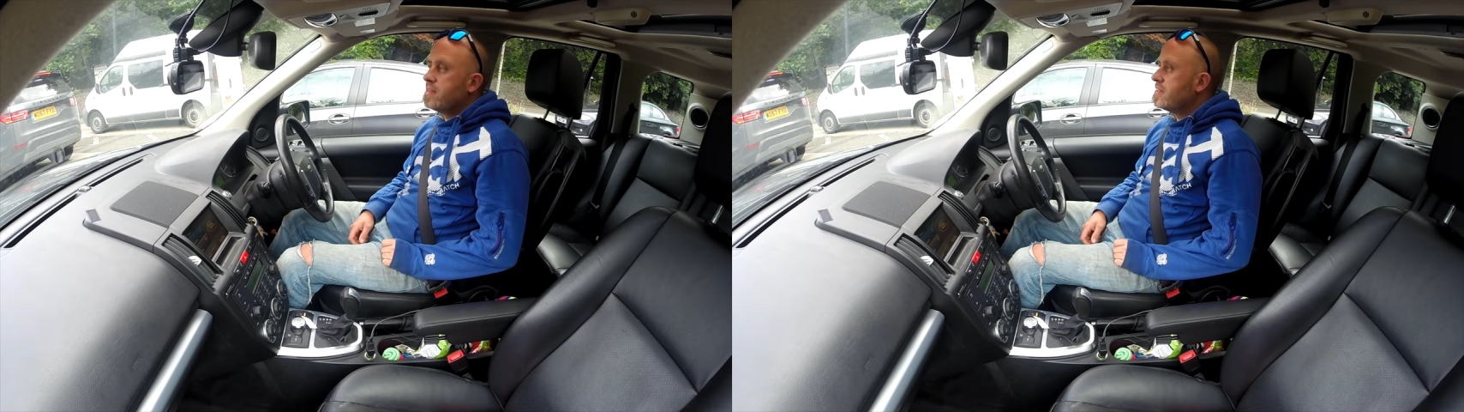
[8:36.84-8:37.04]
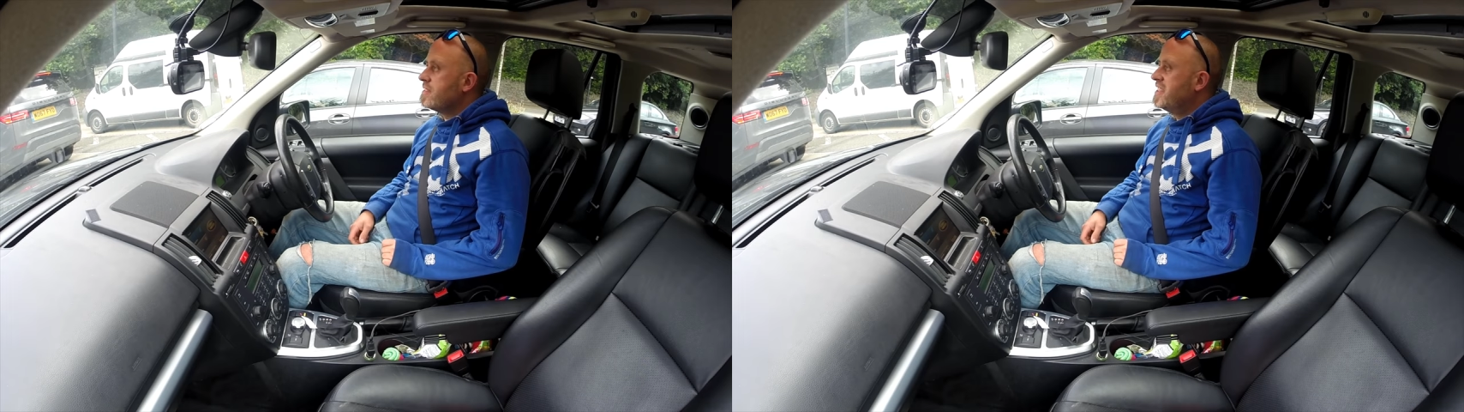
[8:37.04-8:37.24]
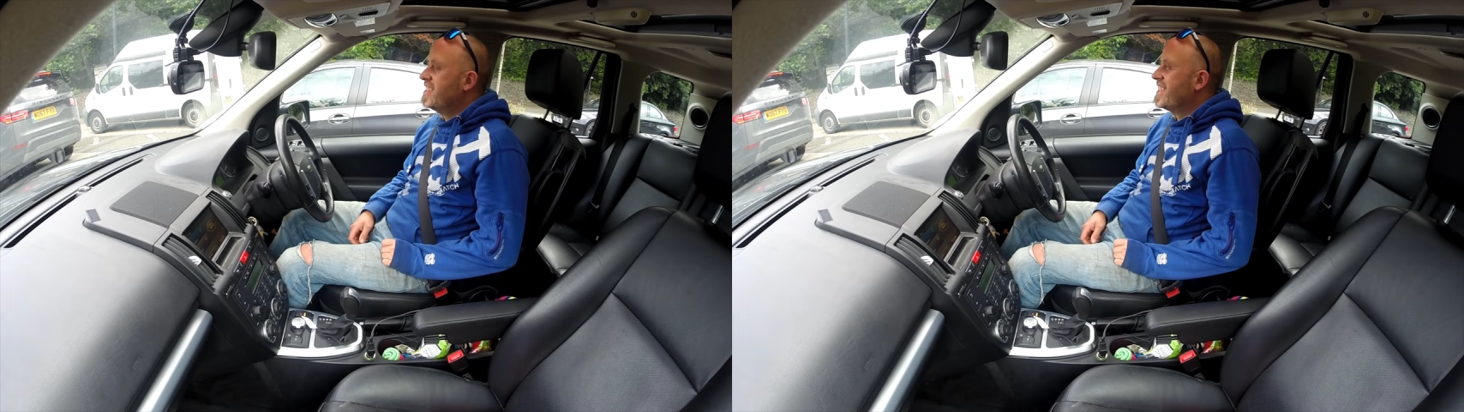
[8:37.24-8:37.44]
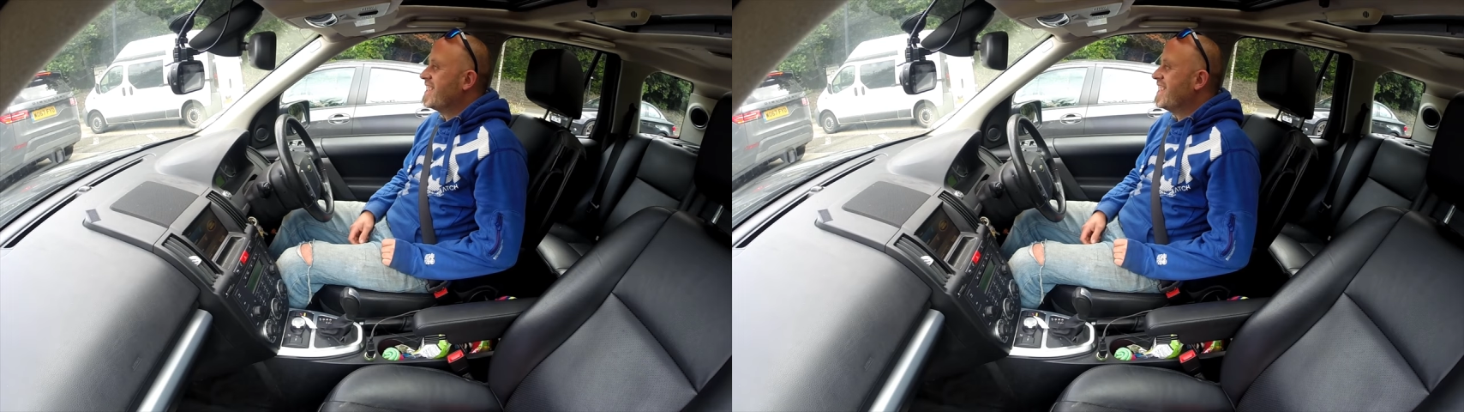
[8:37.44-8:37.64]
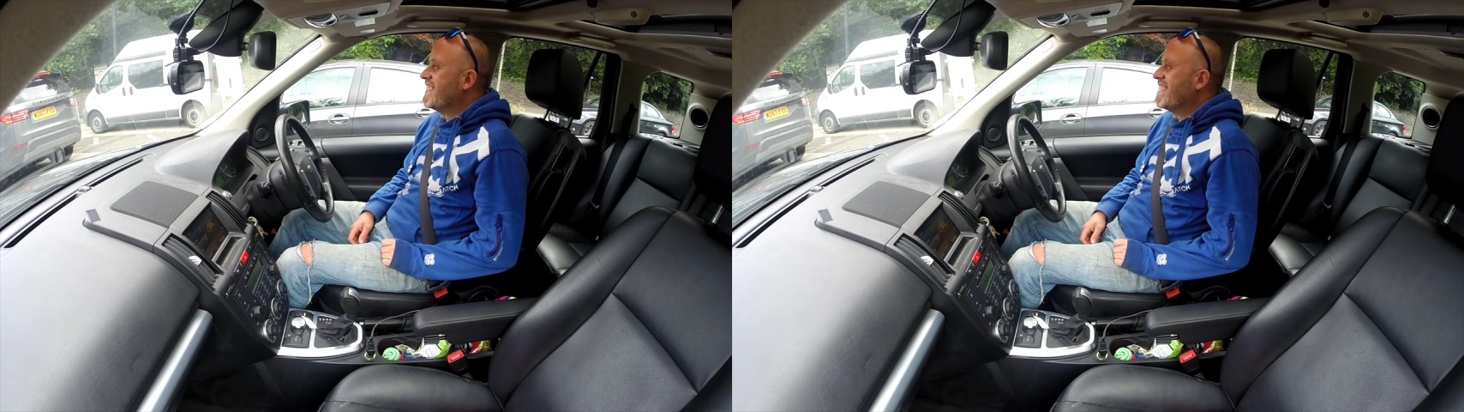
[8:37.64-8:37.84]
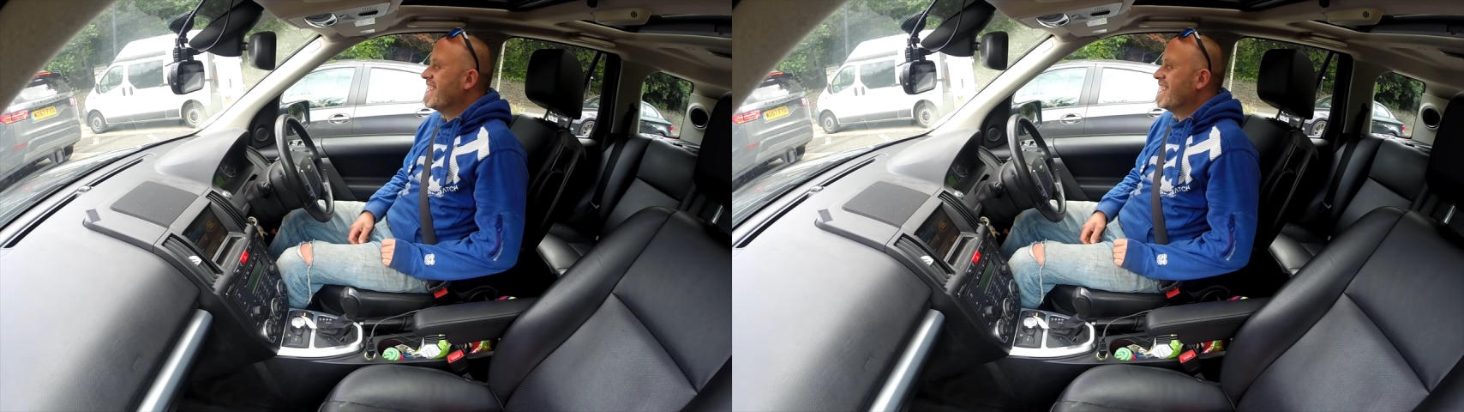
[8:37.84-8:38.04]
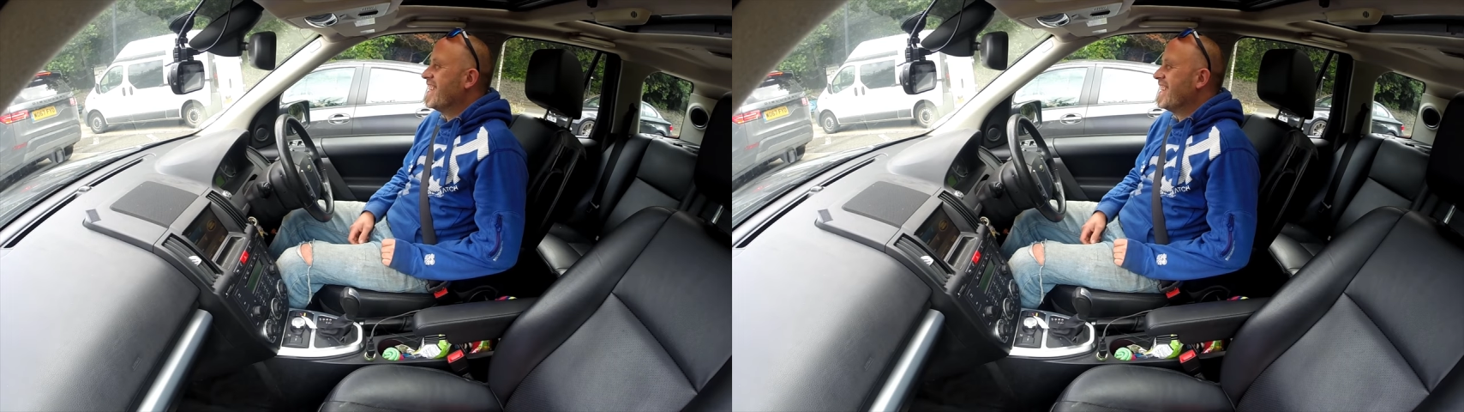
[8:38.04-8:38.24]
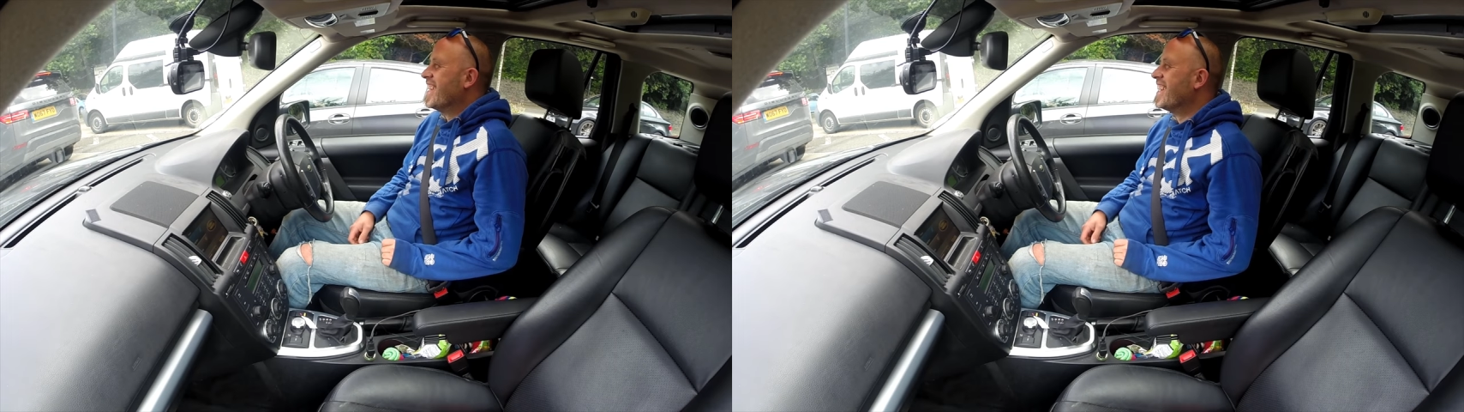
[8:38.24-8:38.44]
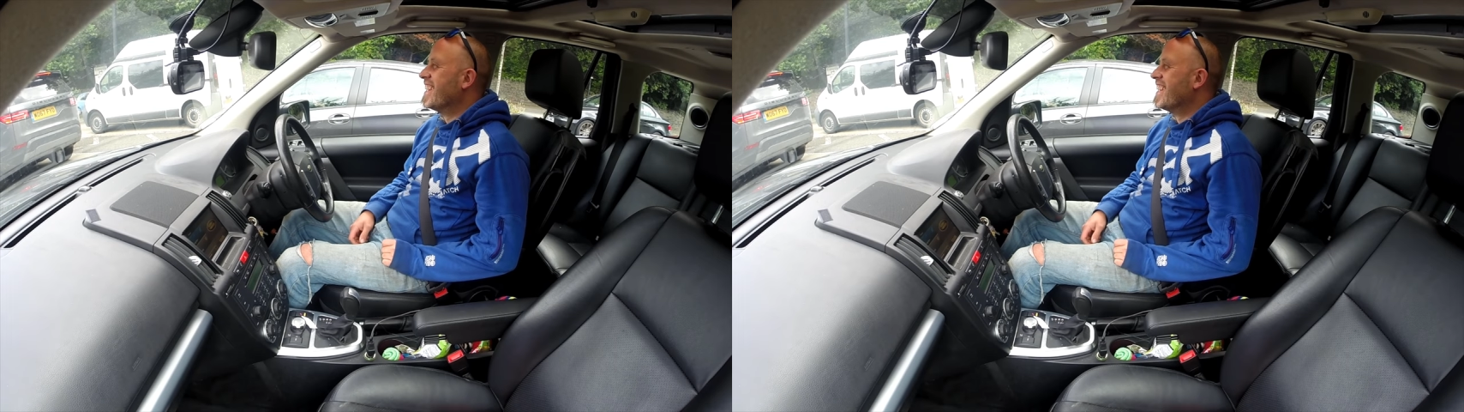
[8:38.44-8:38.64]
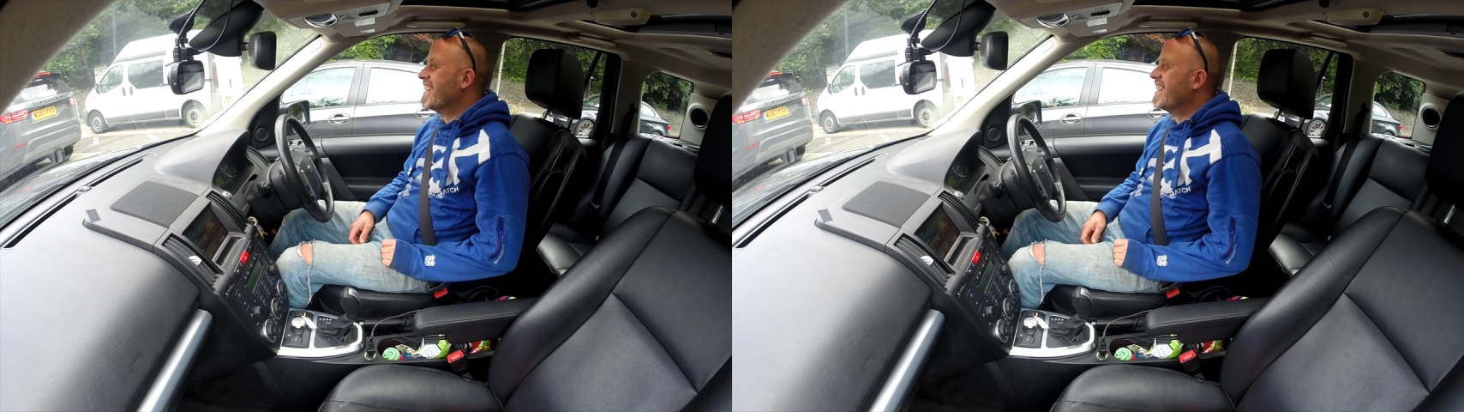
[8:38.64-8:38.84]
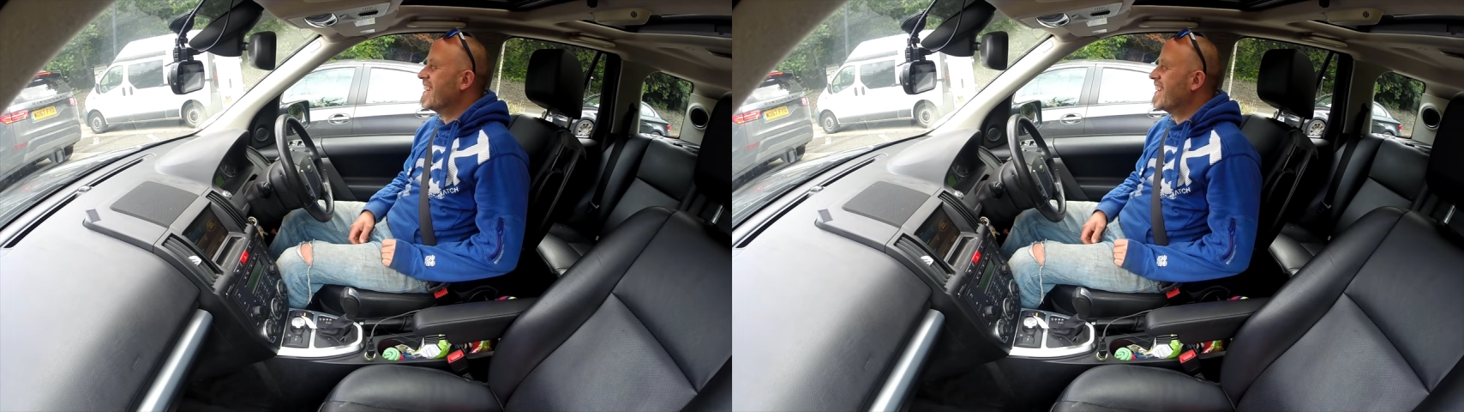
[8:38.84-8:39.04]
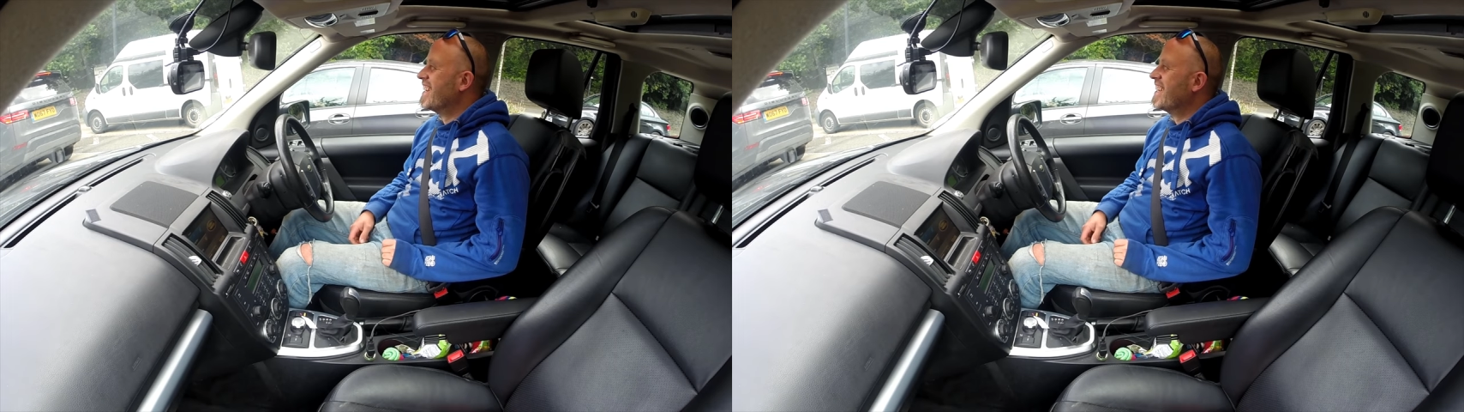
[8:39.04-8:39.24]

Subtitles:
(no one is talking)